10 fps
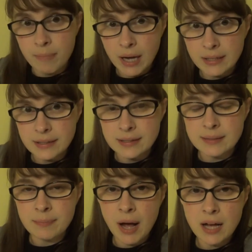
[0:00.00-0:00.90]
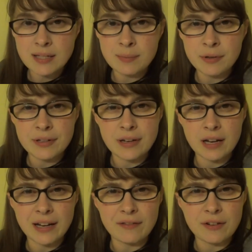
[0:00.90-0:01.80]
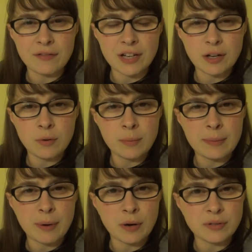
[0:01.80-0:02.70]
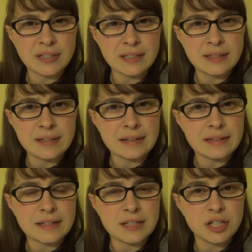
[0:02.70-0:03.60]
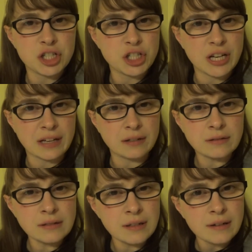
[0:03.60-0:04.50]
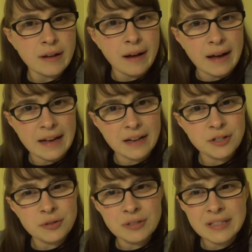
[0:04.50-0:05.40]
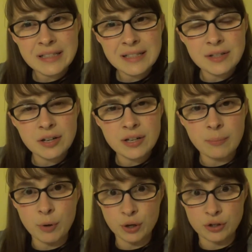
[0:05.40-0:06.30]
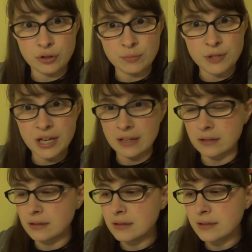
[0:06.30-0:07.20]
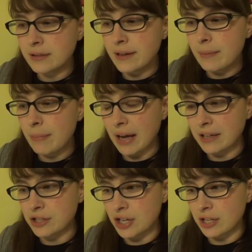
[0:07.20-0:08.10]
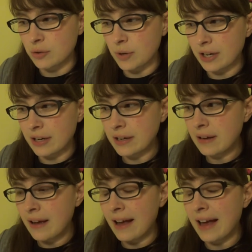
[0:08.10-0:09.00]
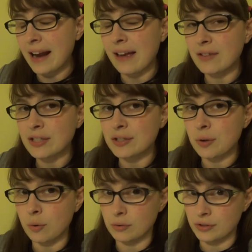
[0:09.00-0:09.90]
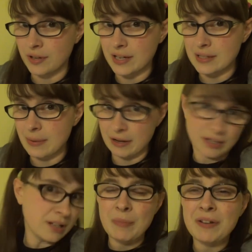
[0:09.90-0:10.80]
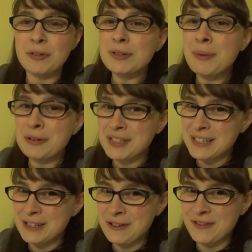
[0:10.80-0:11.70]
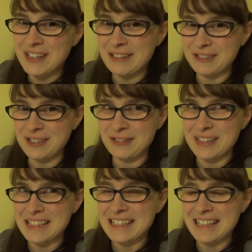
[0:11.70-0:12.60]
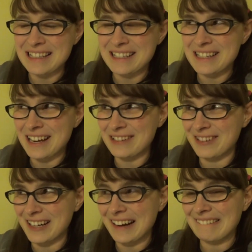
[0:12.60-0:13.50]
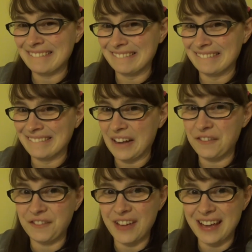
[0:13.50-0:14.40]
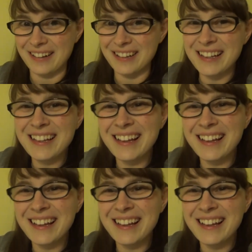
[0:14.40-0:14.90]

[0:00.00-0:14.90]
But it's possible that not every video will be posted to this channel. I actually started a booktube channel back in January and I haven't told you guys about it, but I've only posted two videos to it since January. Uh, fail.